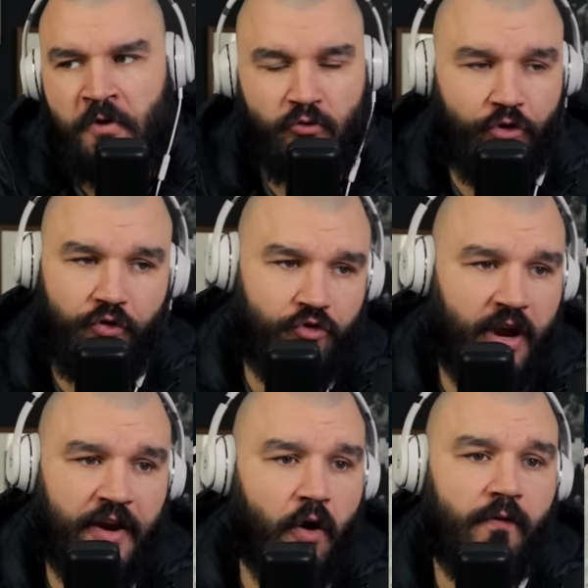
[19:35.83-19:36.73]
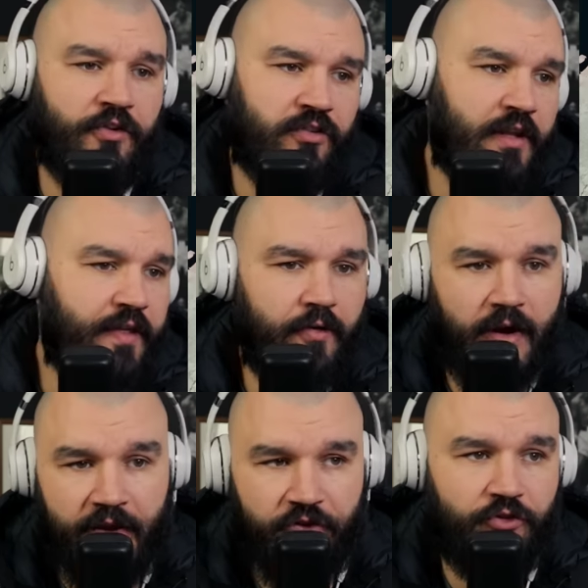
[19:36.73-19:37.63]
Russia and China, obviously, their
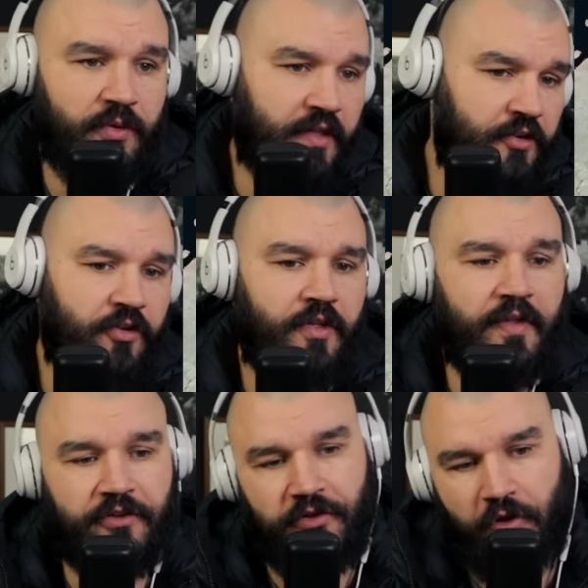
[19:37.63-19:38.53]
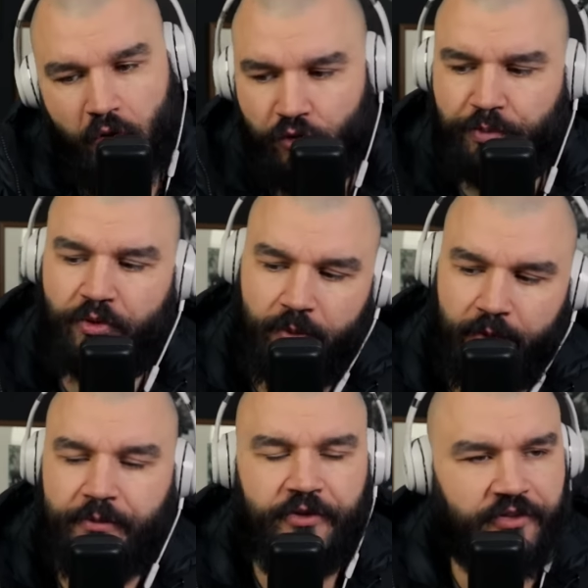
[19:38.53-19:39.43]
relations with each other, that's going to cause
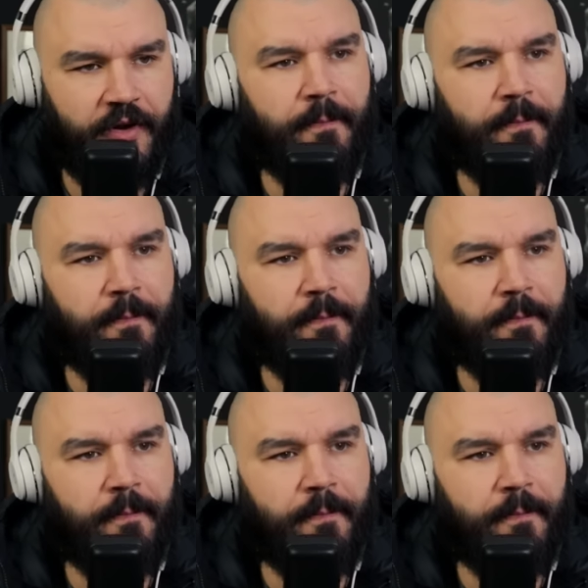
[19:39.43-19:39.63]
problems, isn't it?